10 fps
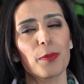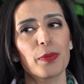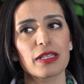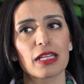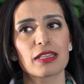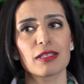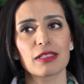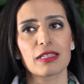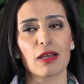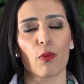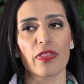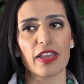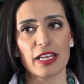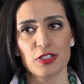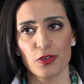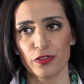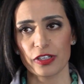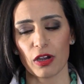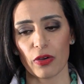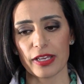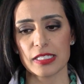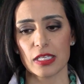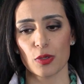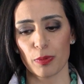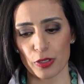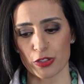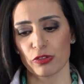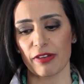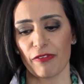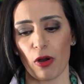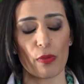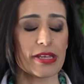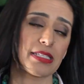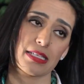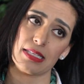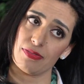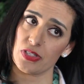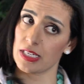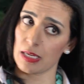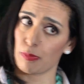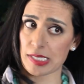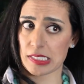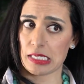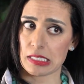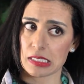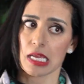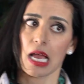but the one thing I do feel is that your personal life always does have to take precedence.